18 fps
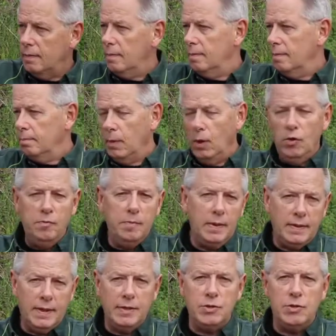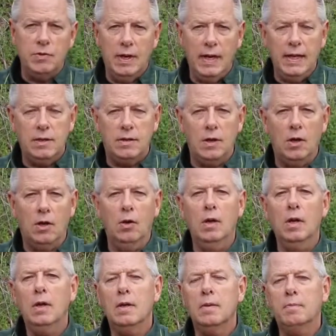movement that you need to.
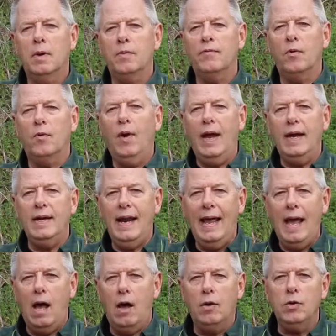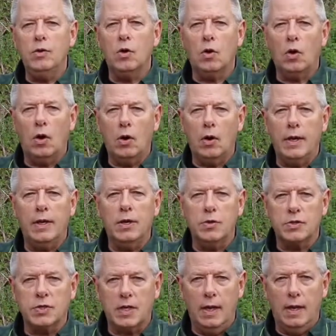But for right now, you're learning
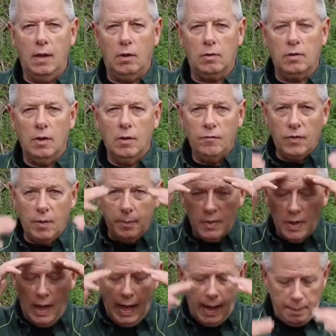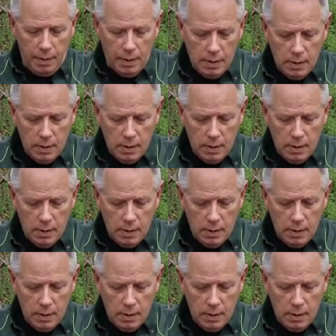your skills from top